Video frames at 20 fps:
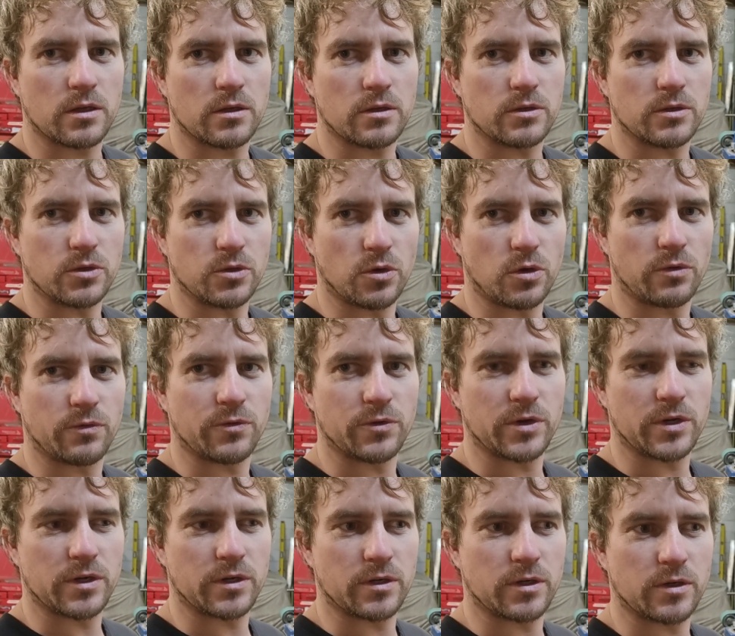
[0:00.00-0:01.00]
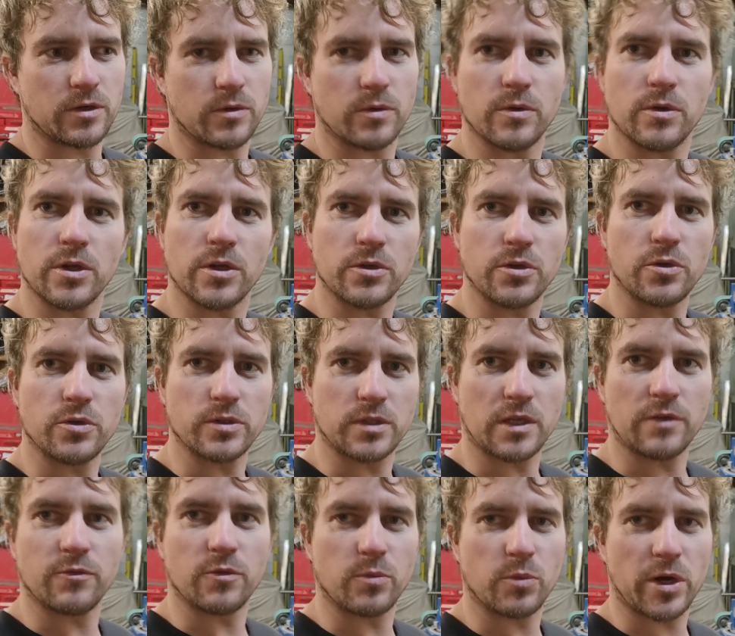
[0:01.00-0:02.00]
You often use
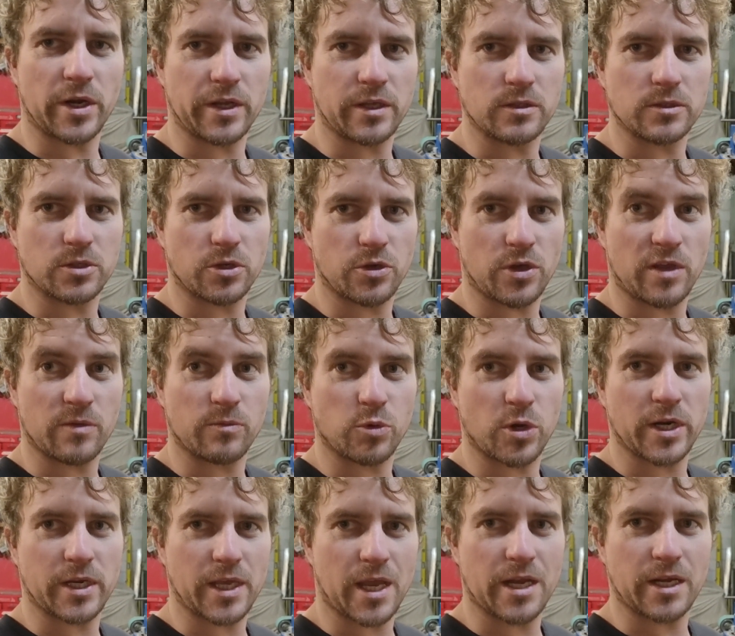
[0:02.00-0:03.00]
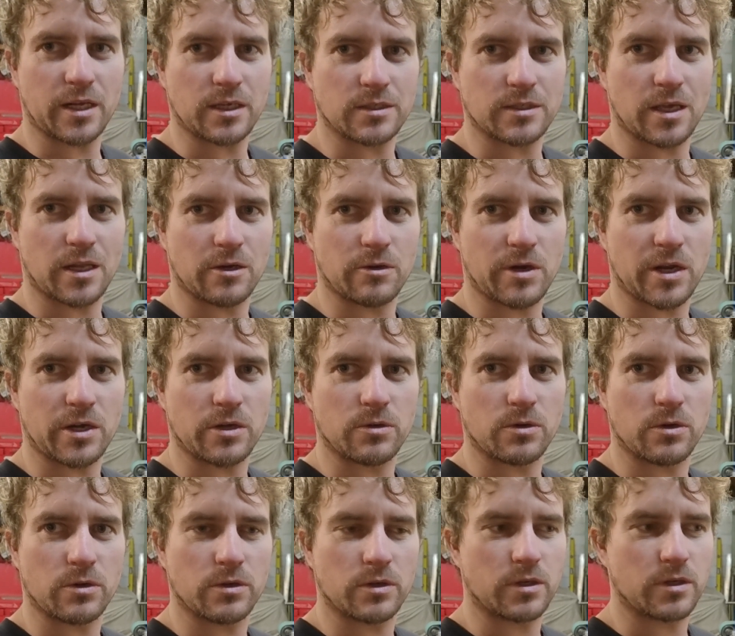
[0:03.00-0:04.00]
left foot braking, so you have brake and accelerator
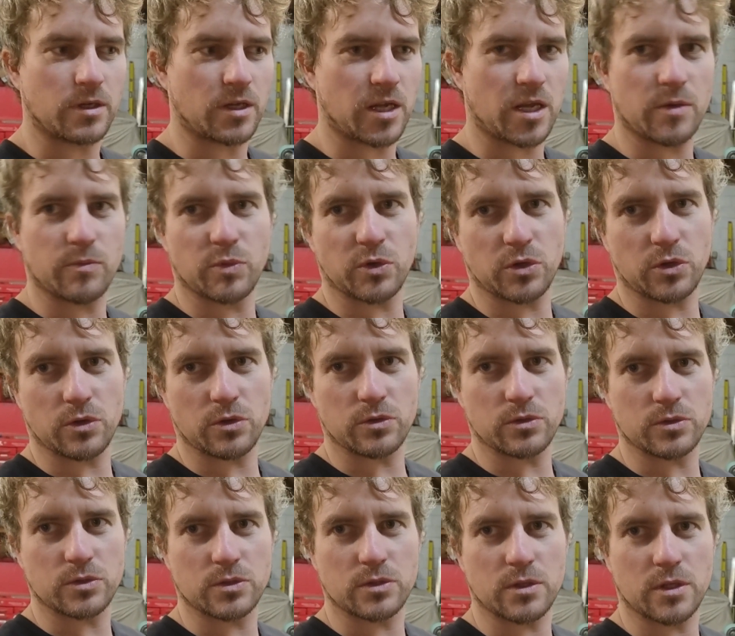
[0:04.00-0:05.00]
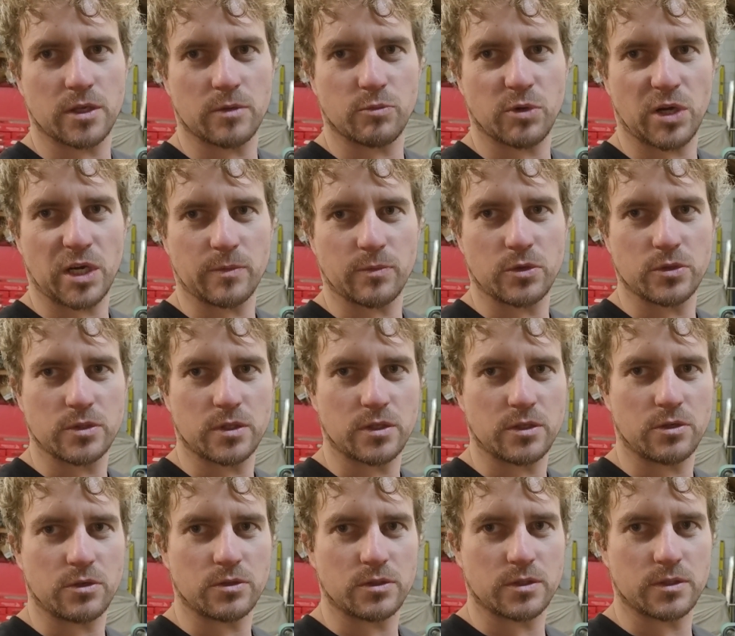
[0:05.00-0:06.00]
on, and because the brake booster
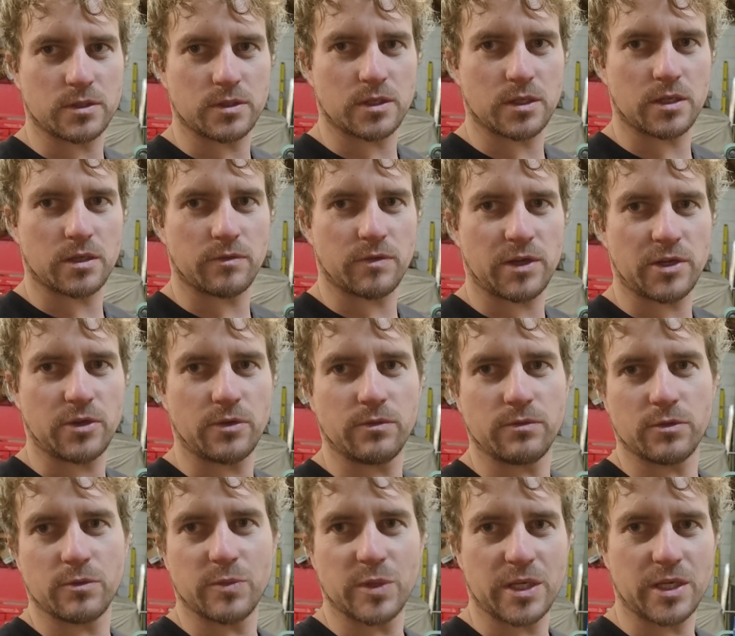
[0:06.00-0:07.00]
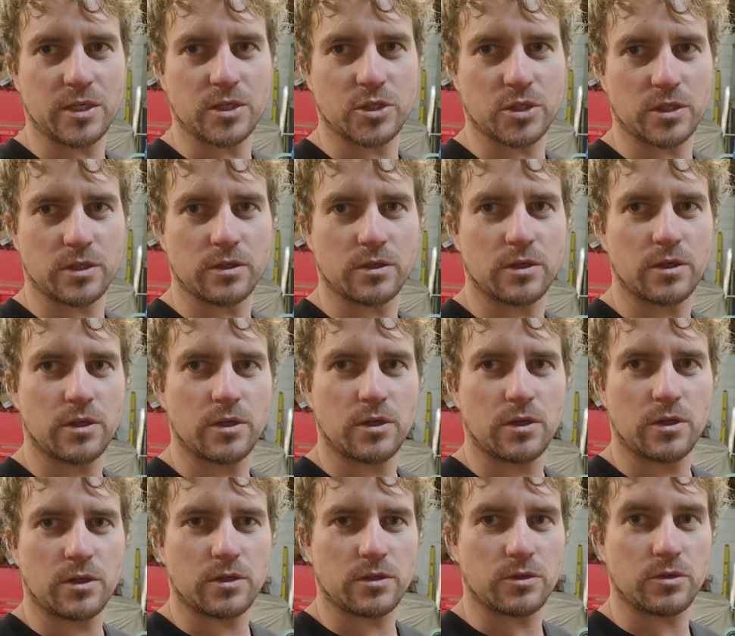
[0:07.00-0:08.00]
uses the vacuum from the engine,
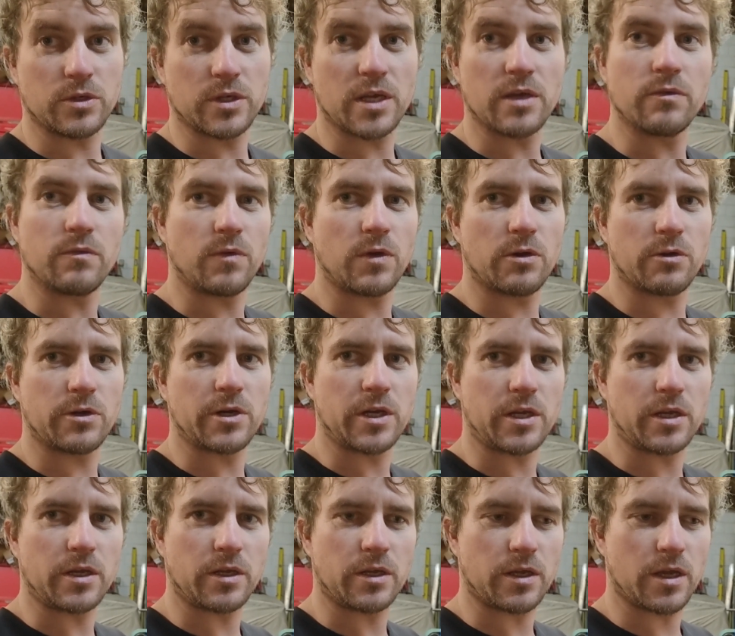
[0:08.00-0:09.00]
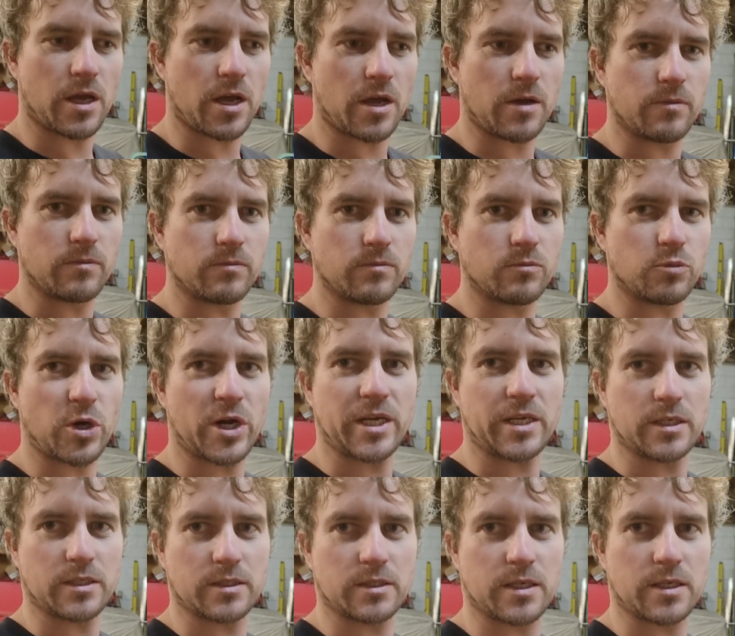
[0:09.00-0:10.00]
you get varying um, brake
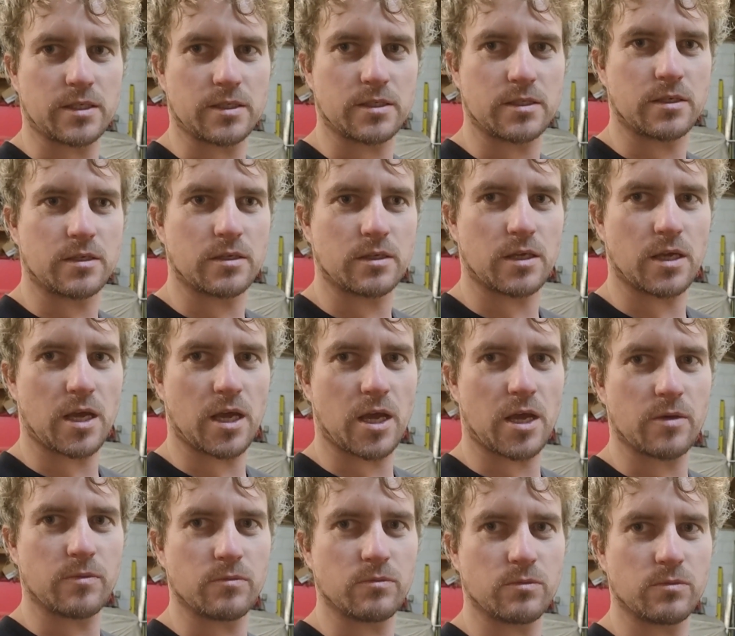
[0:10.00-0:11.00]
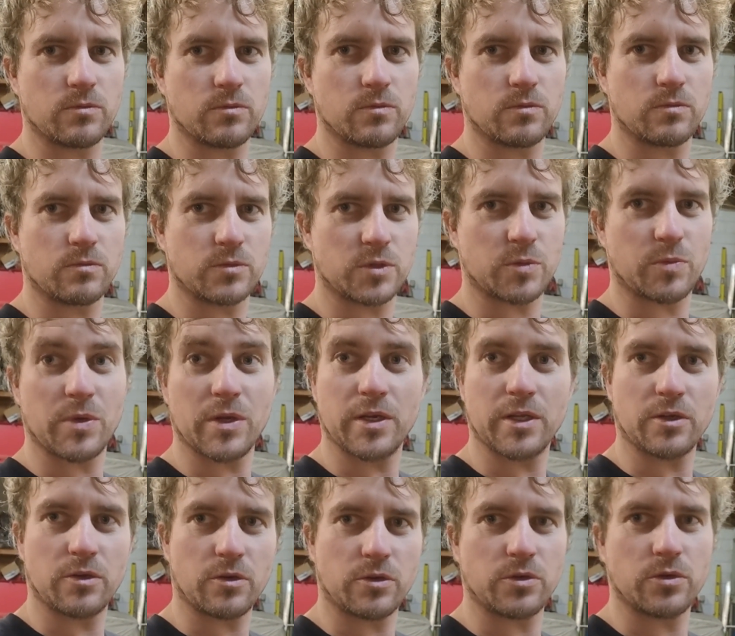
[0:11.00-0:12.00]
assist um,
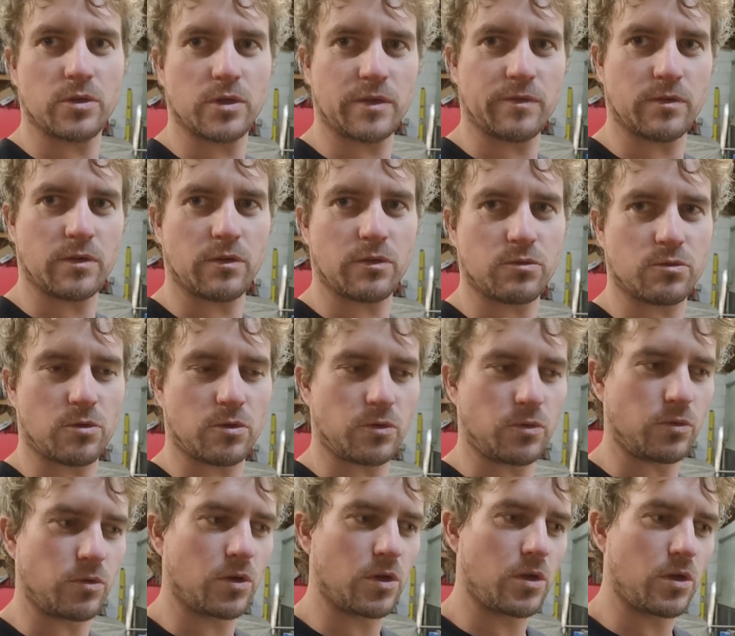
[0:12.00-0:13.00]
depending on your level of throttle.